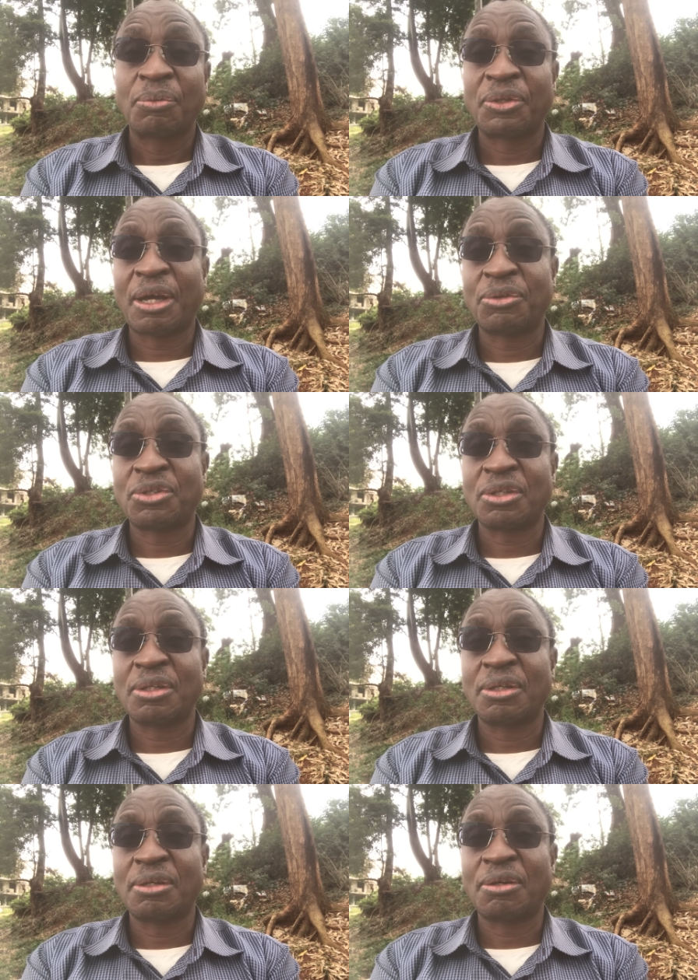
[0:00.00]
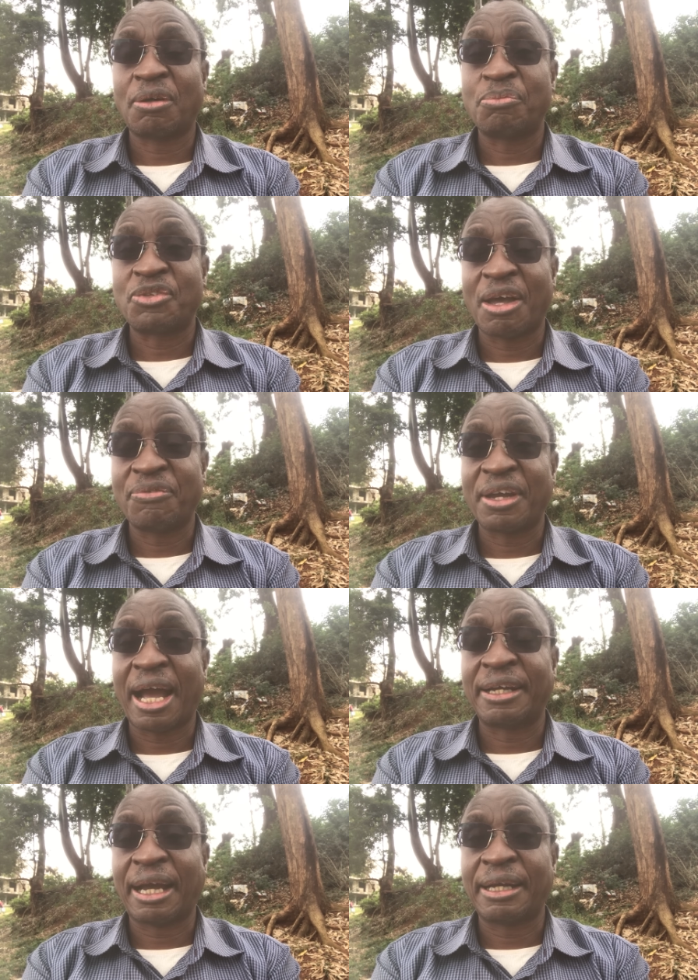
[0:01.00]
without observing
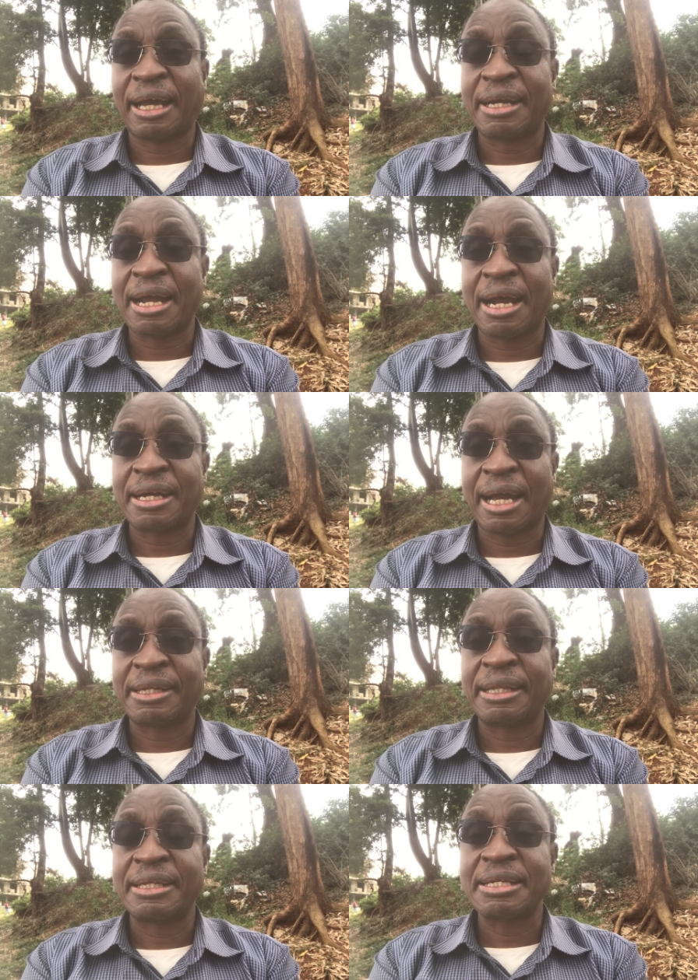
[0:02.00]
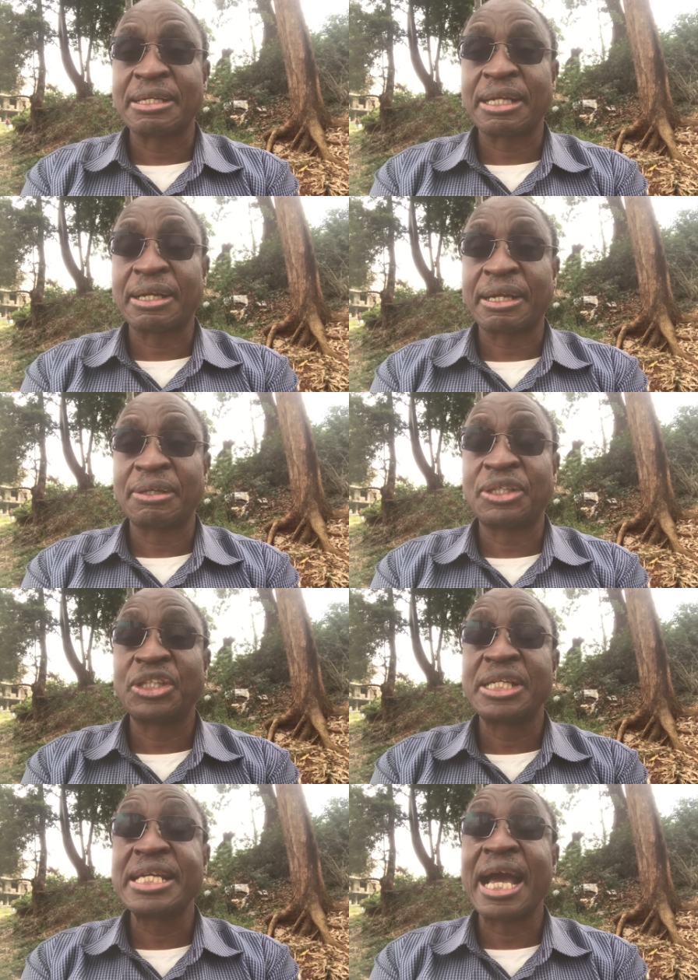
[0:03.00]
and and and and, and they, re, re,
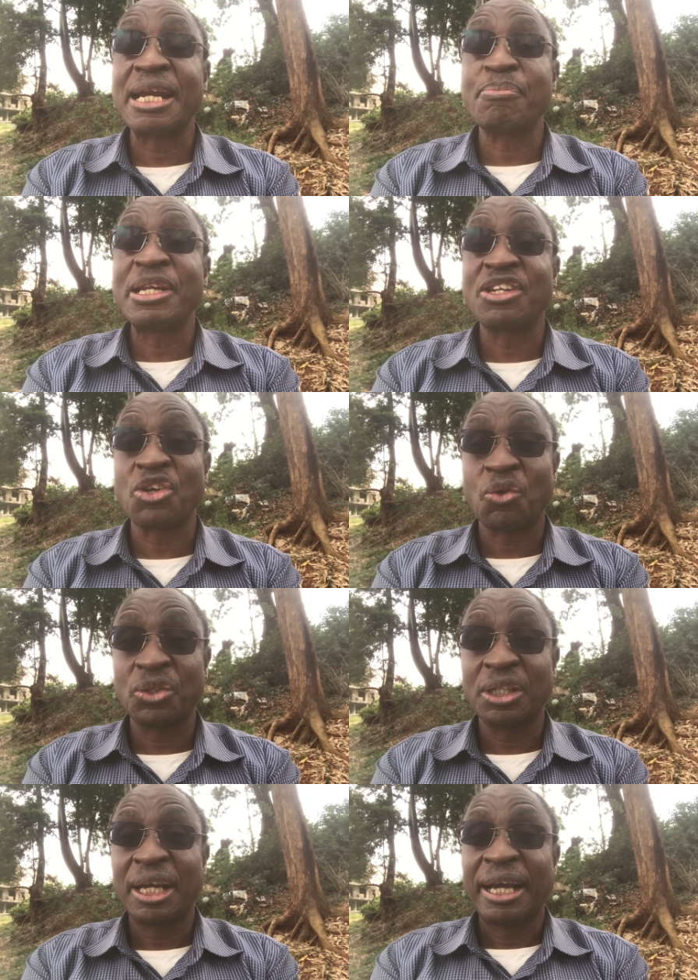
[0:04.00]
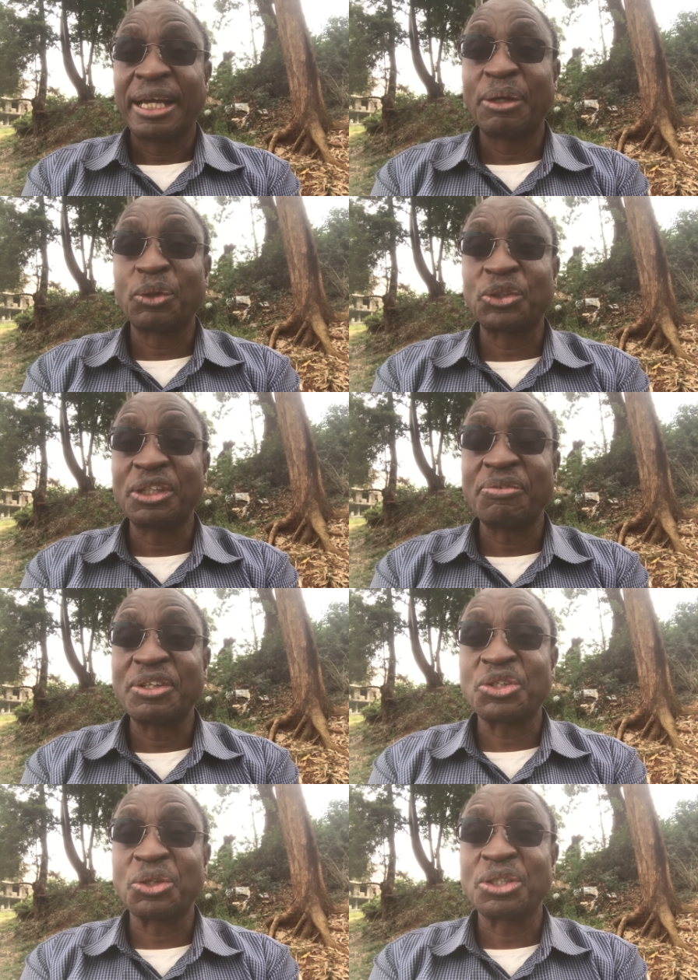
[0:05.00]
he had been told he was not
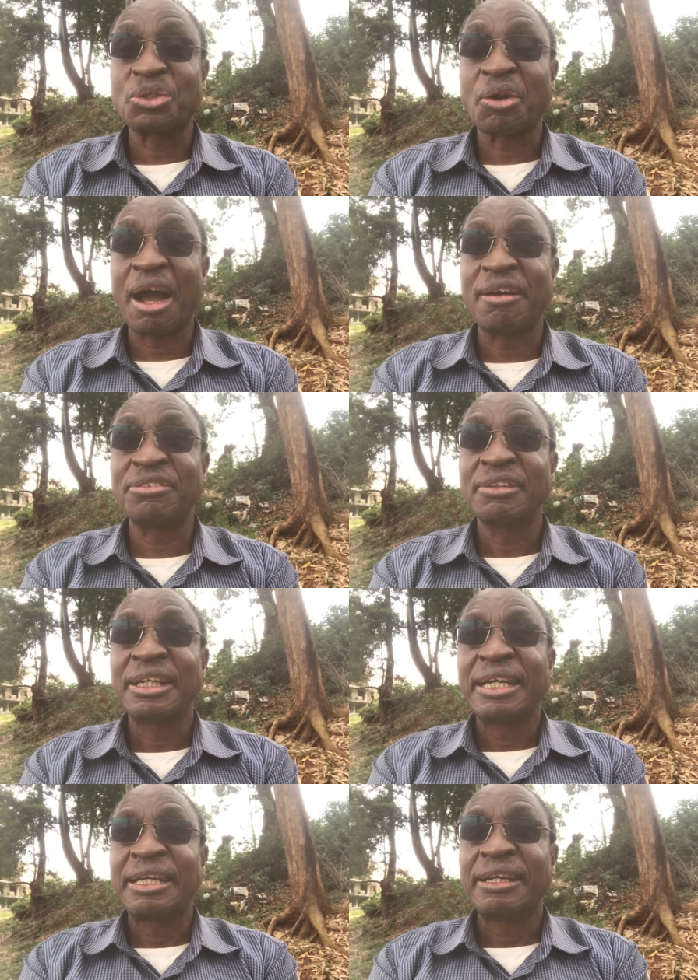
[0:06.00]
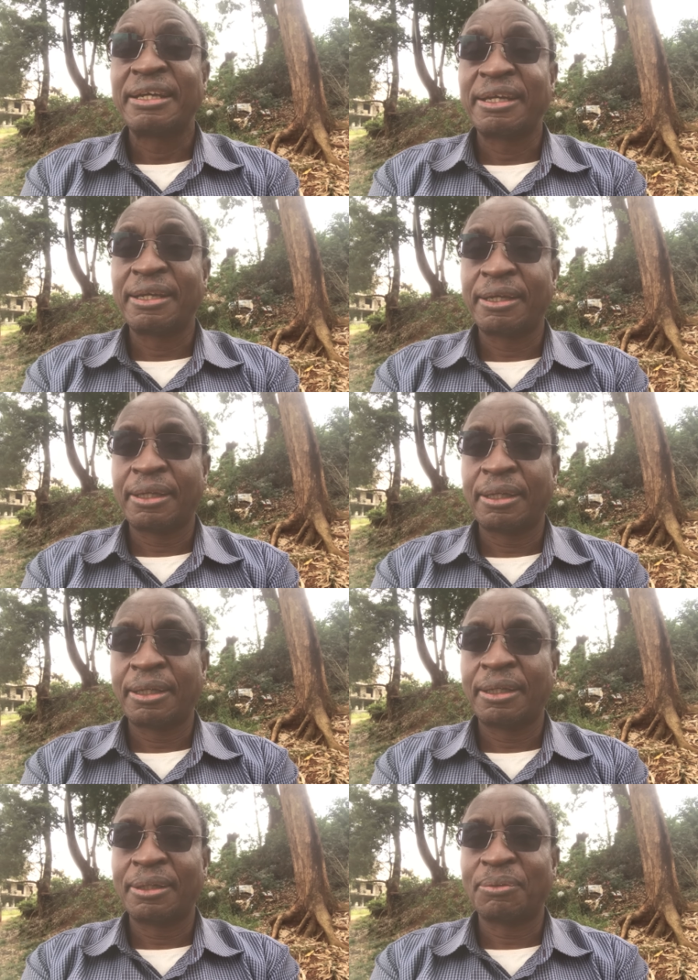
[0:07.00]
even told to have a,
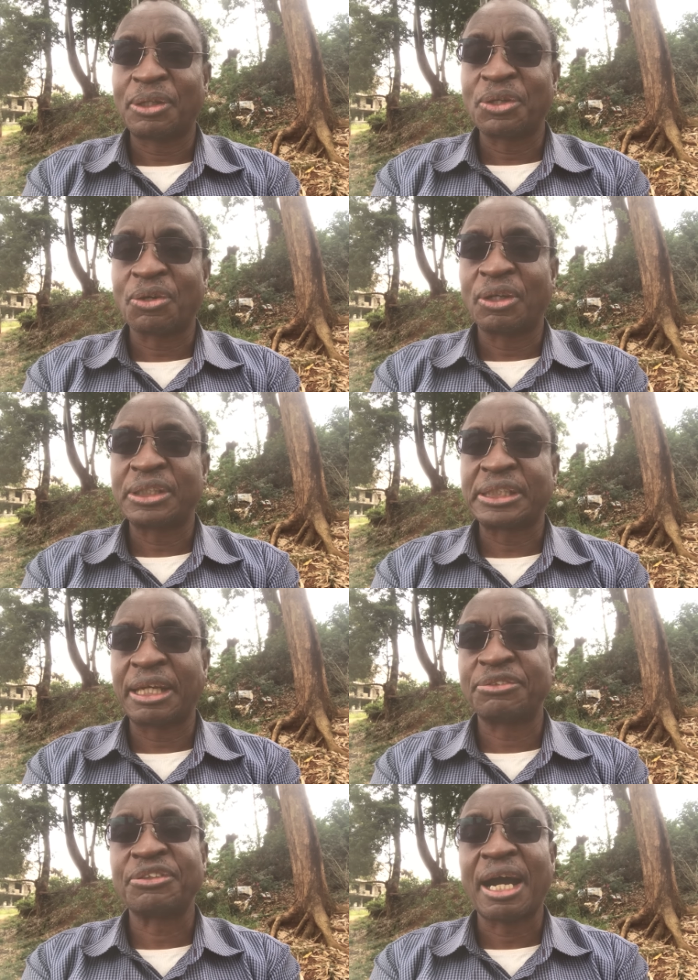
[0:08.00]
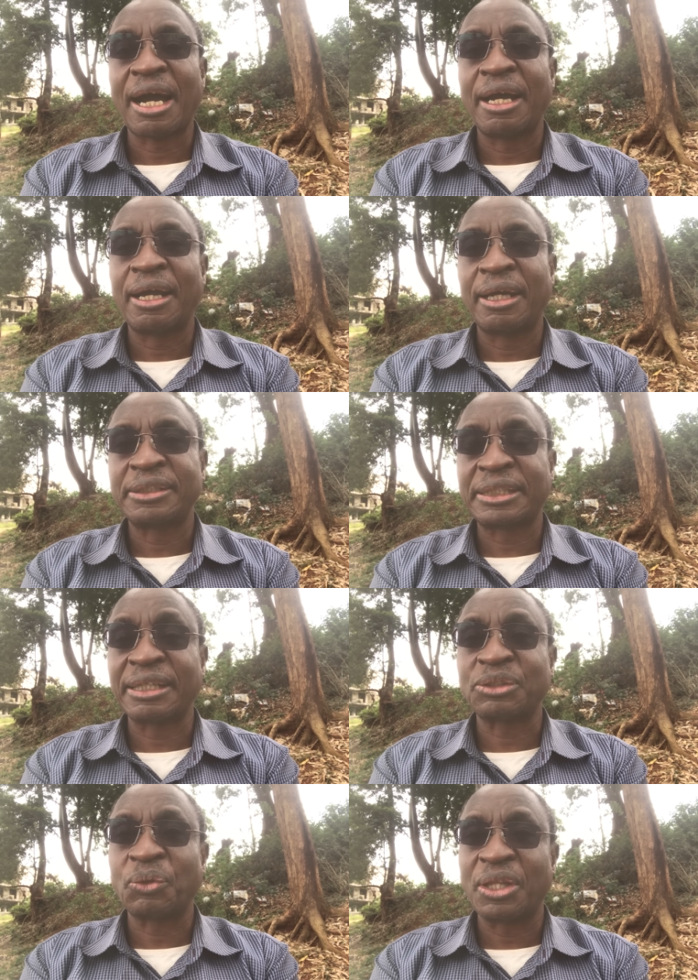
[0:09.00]
uh, what do you call safe uh,
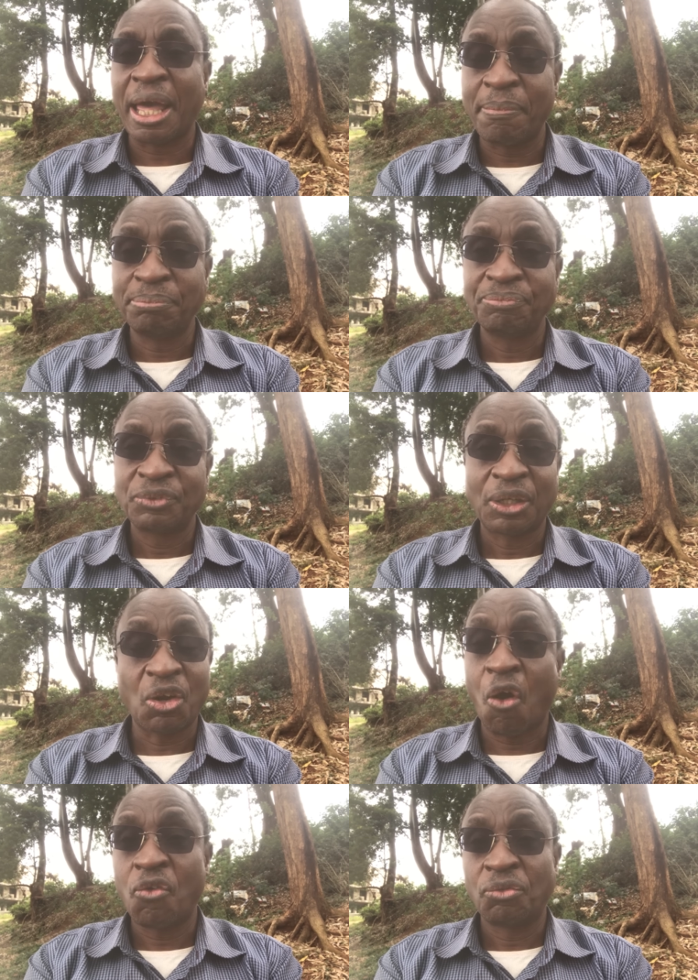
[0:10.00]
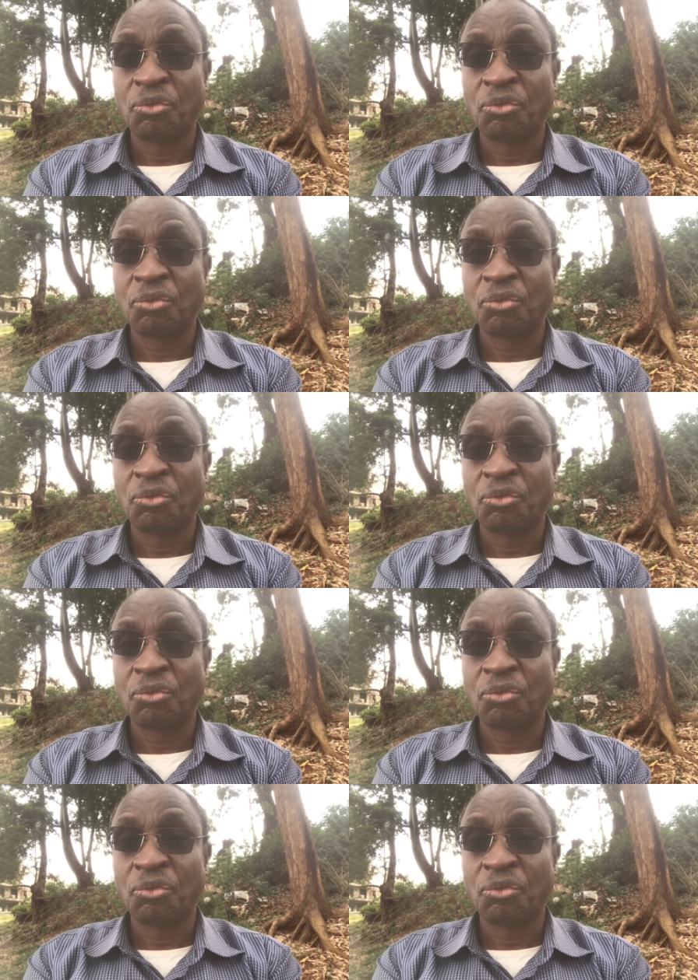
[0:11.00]
sex with them no